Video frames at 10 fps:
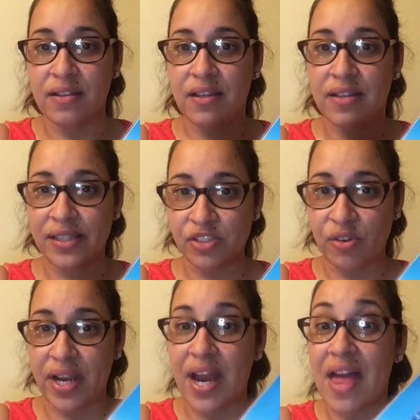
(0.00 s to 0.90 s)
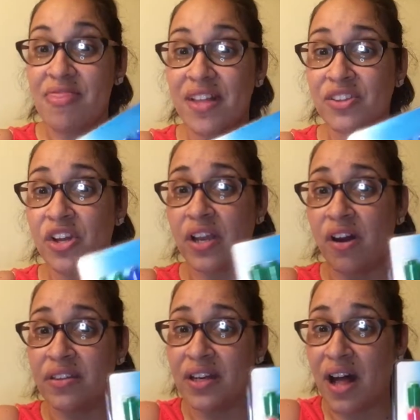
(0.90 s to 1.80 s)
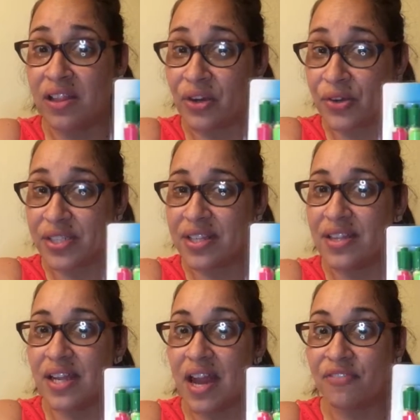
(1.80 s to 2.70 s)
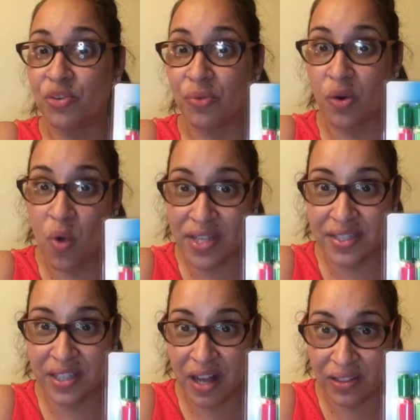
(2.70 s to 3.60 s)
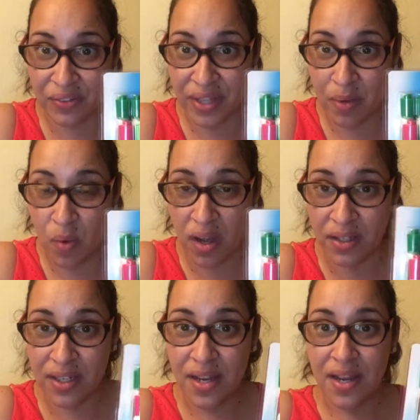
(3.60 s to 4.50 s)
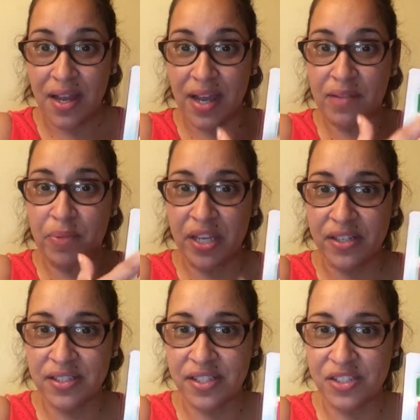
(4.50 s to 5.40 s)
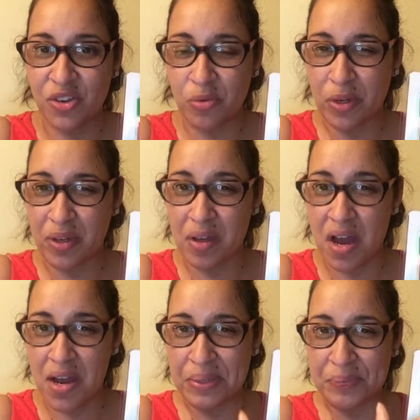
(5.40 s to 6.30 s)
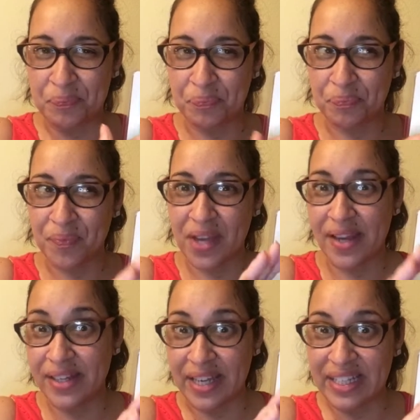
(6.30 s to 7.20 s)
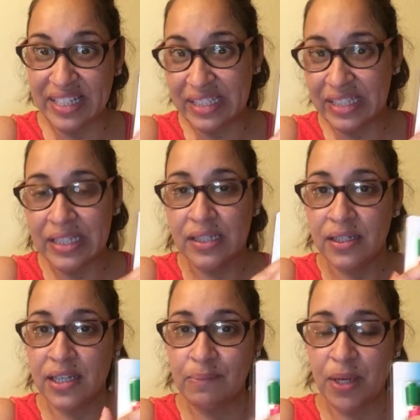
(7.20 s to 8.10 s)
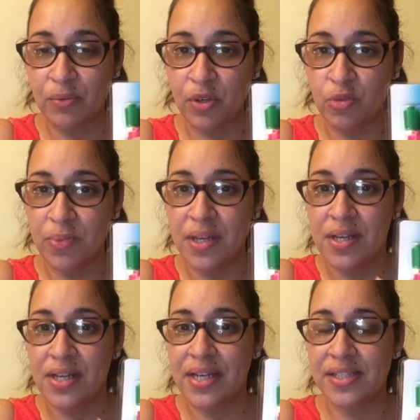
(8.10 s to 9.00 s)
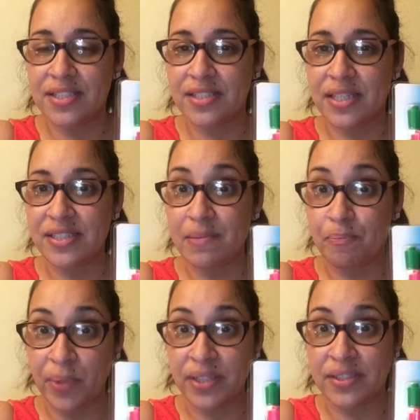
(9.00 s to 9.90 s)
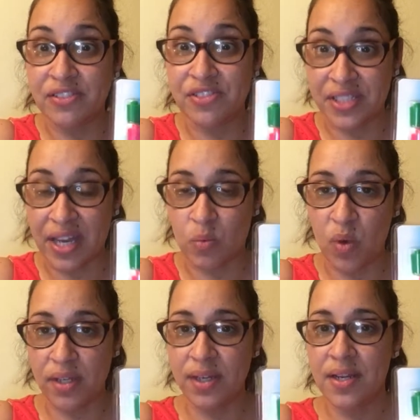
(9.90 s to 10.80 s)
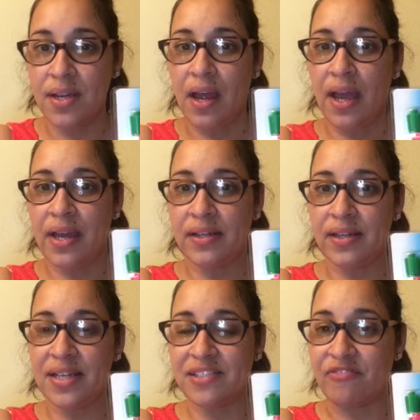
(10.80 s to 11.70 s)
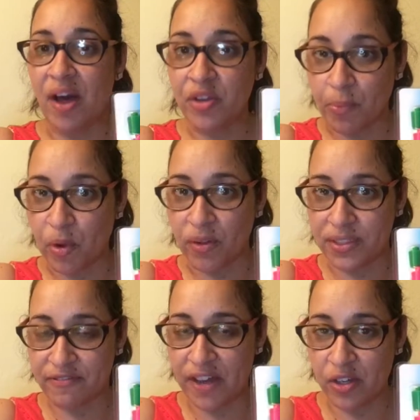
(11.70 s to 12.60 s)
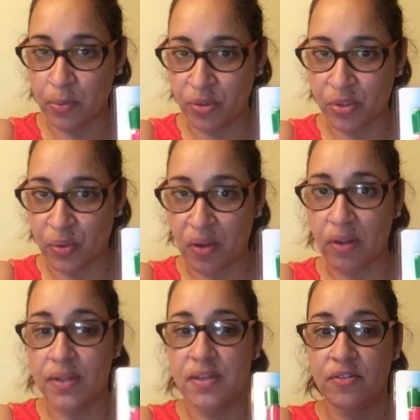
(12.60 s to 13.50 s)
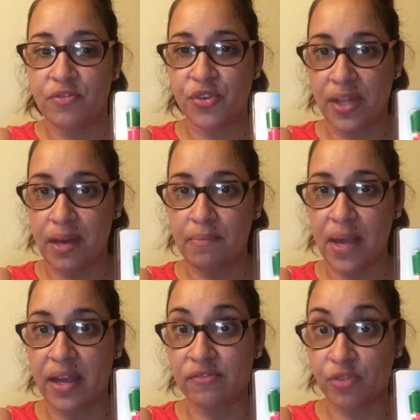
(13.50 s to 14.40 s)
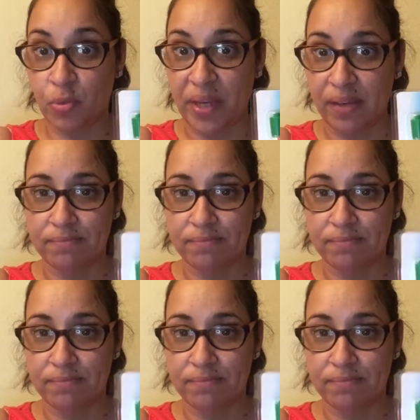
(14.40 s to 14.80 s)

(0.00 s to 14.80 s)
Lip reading: That's great. And then look at all the colors. Then they have to request the color they want. And because these are kind of hidden in my room, it's a big deal to get one. And it's valuable. It's a valuable tool for them and for me.